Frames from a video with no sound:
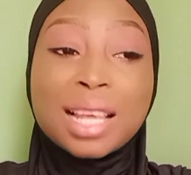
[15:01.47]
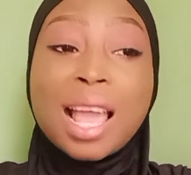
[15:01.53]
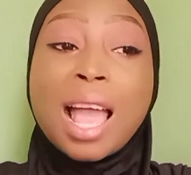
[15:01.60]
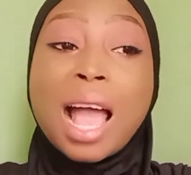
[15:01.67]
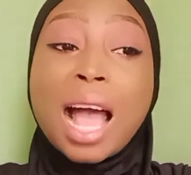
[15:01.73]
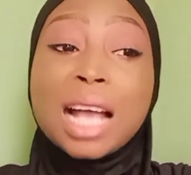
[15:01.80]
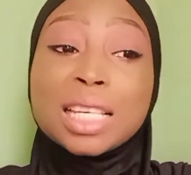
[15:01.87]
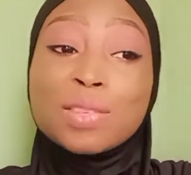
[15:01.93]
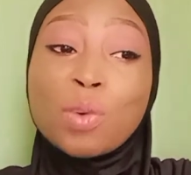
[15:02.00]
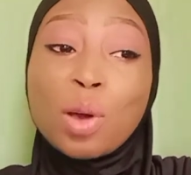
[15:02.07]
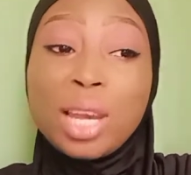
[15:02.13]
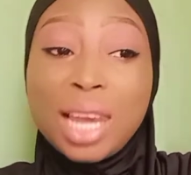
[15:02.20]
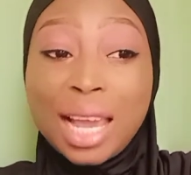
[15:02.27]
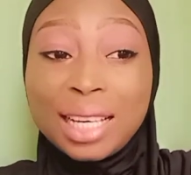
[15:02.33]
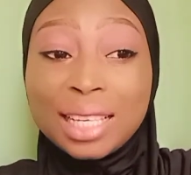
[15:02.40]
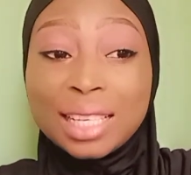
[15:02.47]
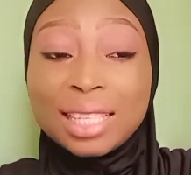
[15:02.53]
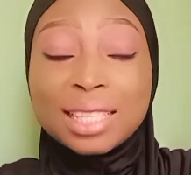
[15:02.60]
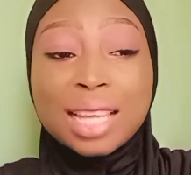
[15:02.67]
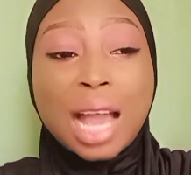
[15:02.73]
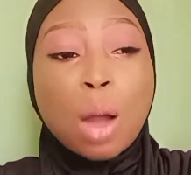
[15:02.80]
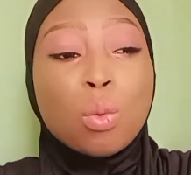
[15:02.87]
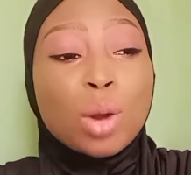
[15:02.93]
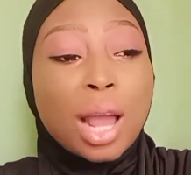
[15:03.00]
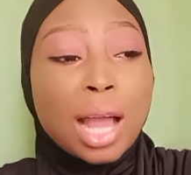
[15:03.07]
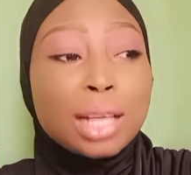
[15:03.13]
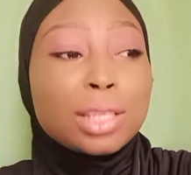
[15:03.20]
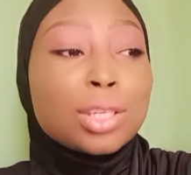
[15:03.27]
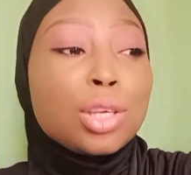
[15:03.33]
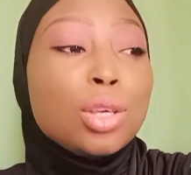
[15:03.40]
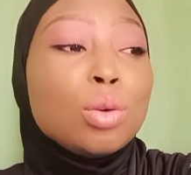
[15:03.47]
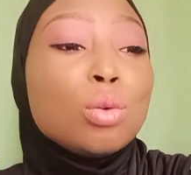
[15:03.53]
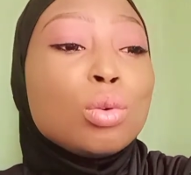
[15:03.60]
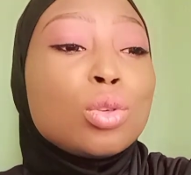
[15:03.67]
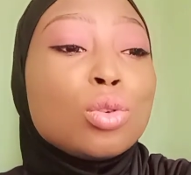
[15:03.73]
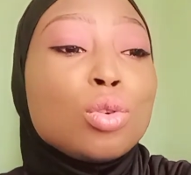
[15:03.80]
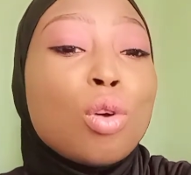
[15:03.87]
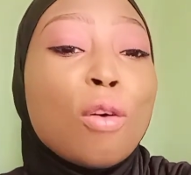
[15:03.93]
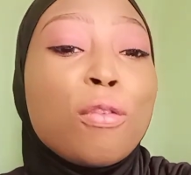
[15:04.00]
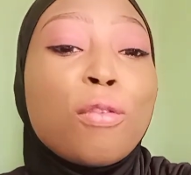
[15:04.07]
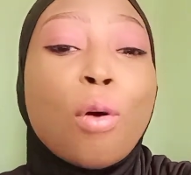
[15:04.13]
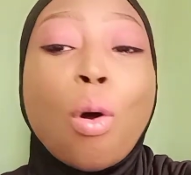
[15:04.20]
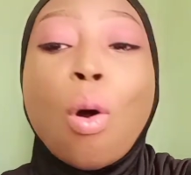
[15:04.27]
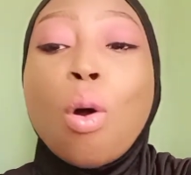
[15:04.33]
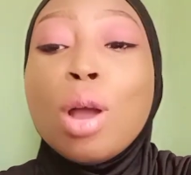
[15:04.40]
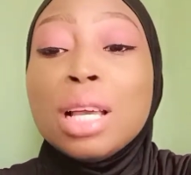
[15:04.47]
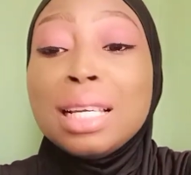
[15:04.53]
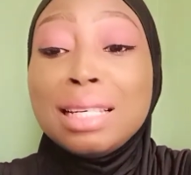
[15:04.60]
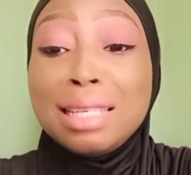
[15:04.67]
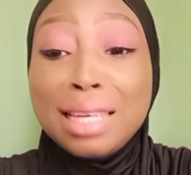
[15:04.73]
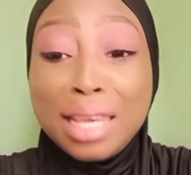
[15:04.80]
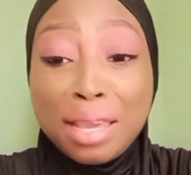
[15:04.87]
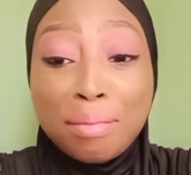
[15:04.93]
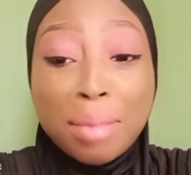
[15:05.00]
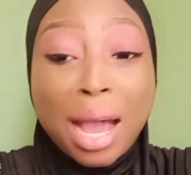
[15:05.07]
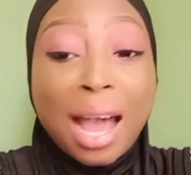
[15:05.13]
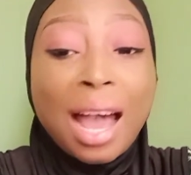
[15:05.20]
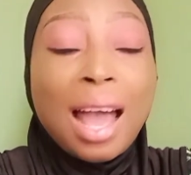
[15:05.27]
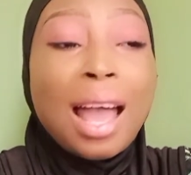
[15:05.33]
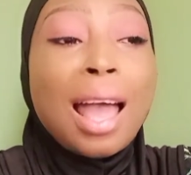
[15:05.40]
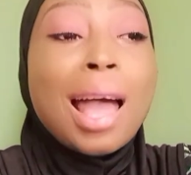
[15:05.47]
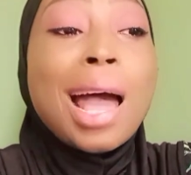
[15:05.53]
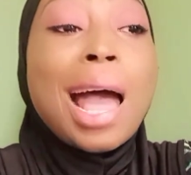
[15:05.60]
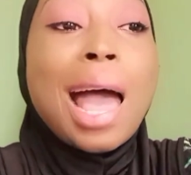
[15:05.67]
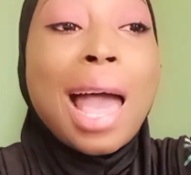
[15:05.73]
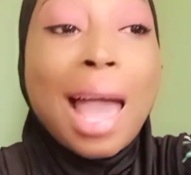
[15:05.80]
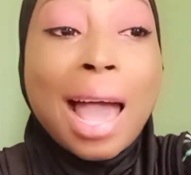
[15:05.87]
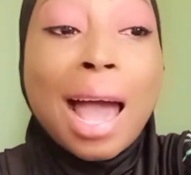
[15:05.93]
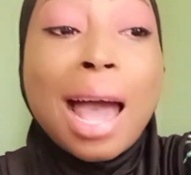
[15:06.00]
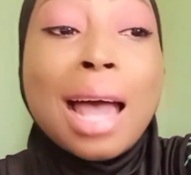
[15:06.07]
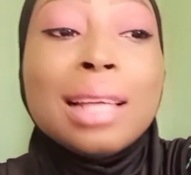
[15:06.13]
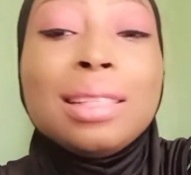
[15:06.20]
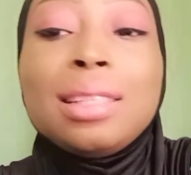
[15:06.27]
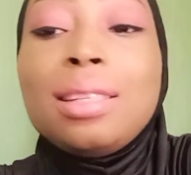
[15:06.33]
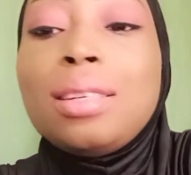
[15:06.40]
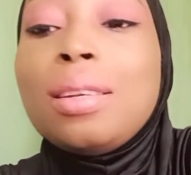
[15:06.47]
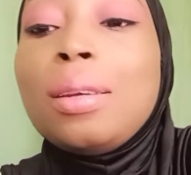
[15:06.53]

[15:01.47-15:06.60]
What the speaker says: As for ladies, I would ask you to go for Nema, and